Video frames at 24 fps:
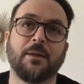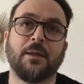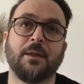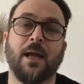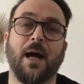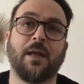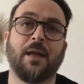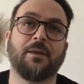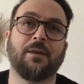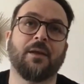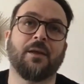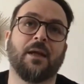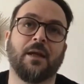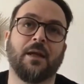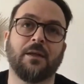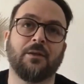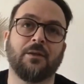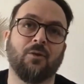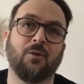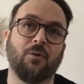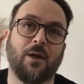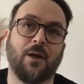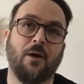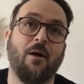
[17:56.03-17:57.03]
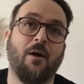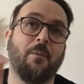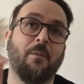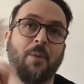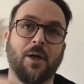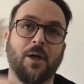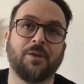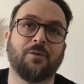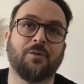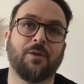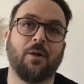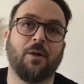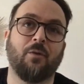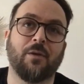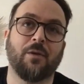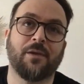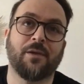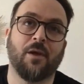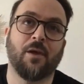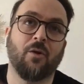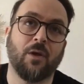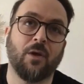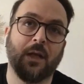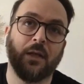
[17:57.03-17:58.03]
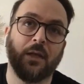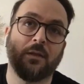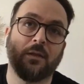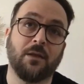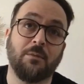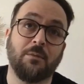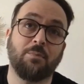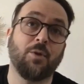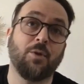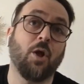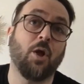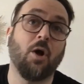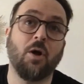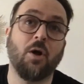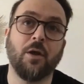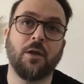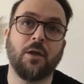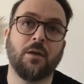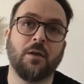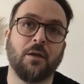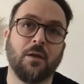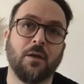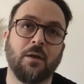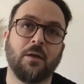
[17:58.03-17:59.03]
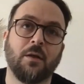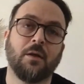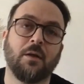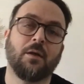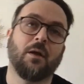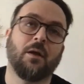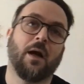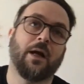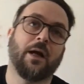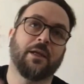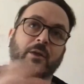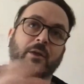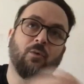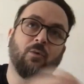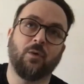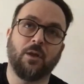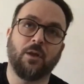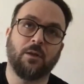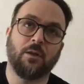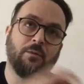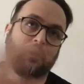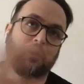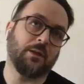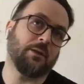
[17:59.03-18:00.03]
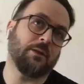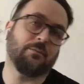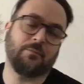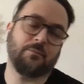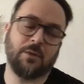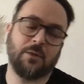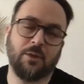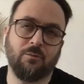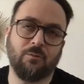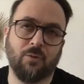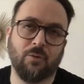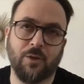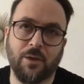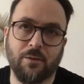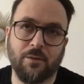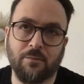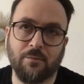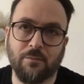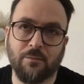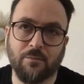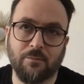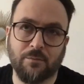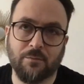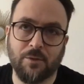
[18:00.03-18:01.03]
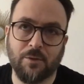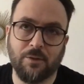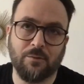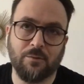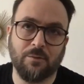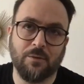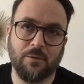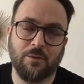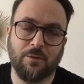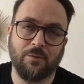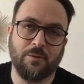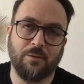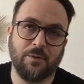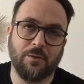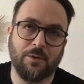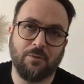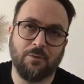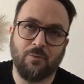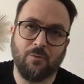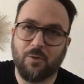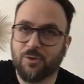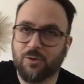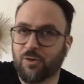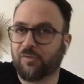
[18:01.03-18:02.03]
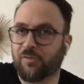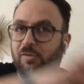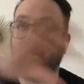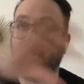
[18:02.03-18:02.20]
And then you will have a button that will say, okay, deploy, and it wouldn't it will just